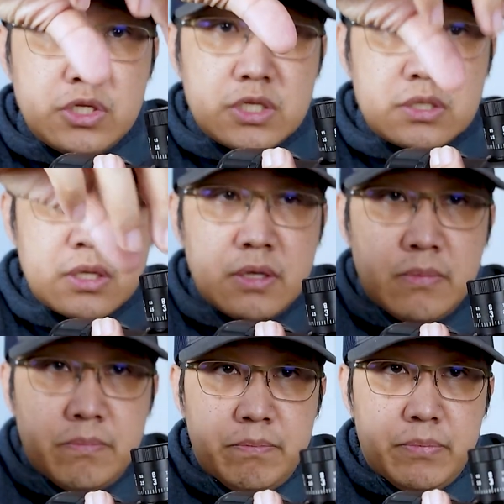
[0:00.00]
just
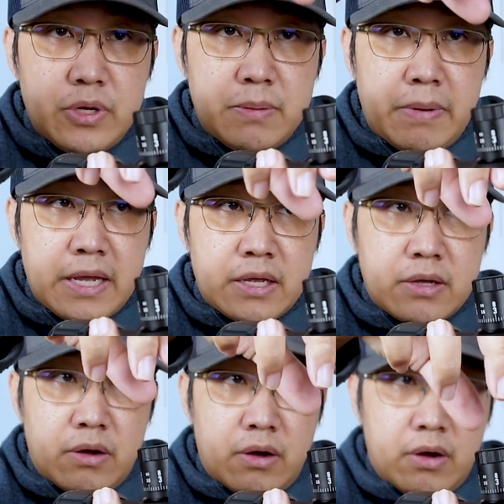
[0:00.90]
put it
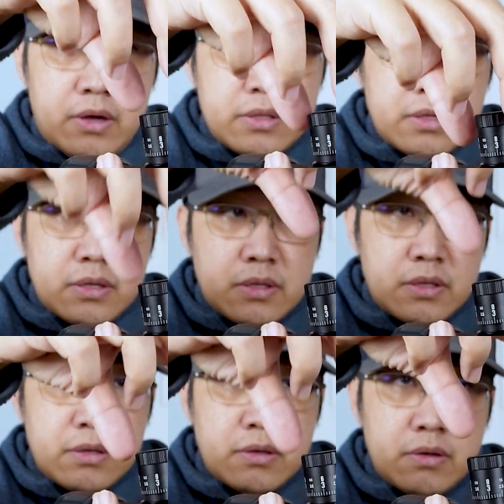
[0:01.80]
back
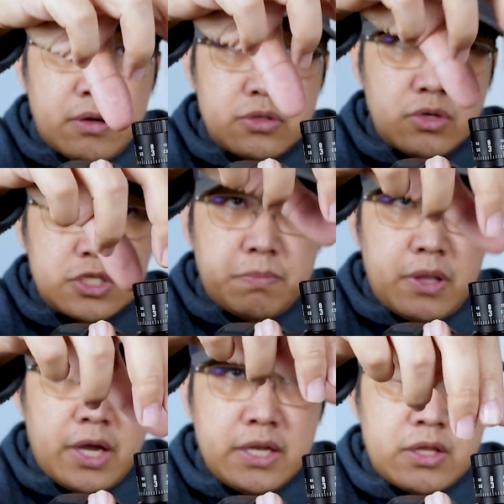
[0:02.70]
onto a
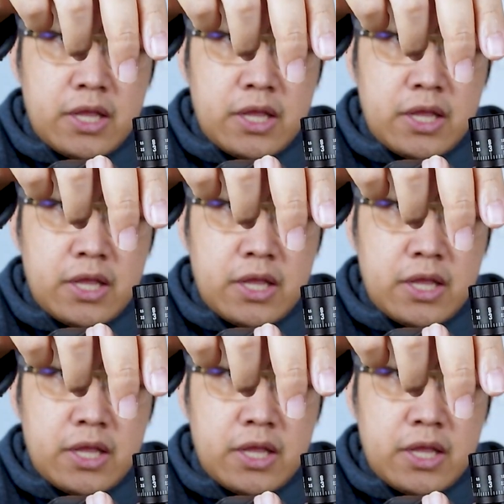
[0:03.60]
spline that